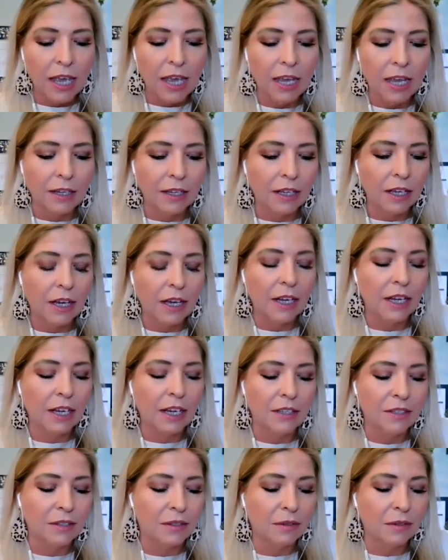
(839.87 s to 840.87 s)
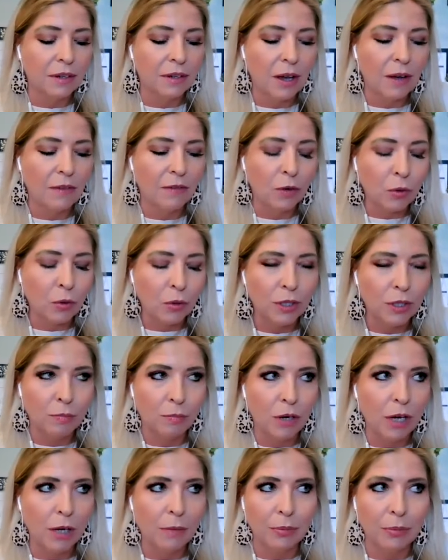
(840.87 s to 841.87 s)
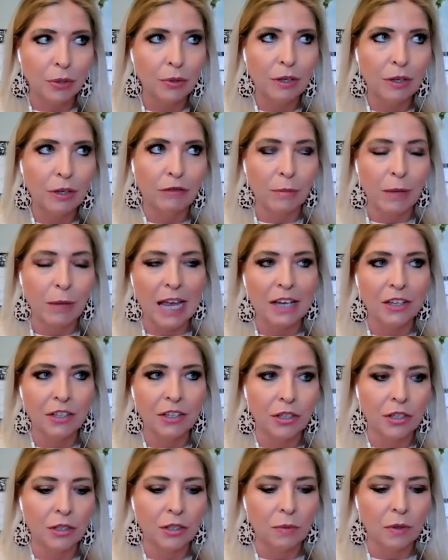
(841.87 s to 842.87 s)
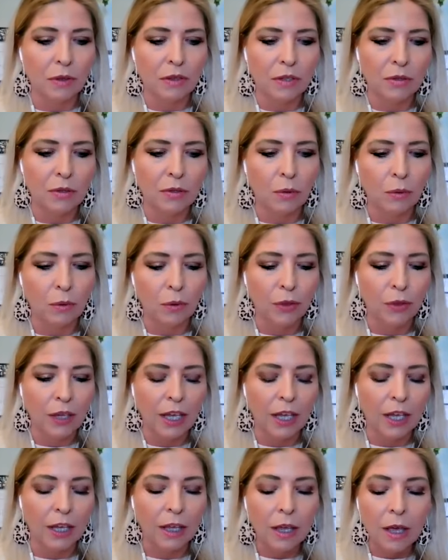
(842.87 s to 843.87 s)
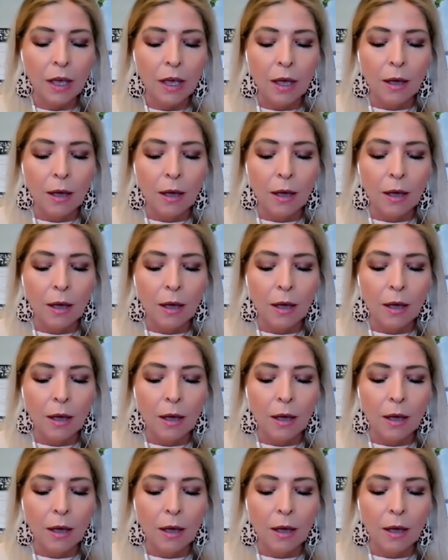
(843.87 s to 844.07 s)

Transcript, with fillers: And God has, of course, brought beauty from ashes with this whole thing.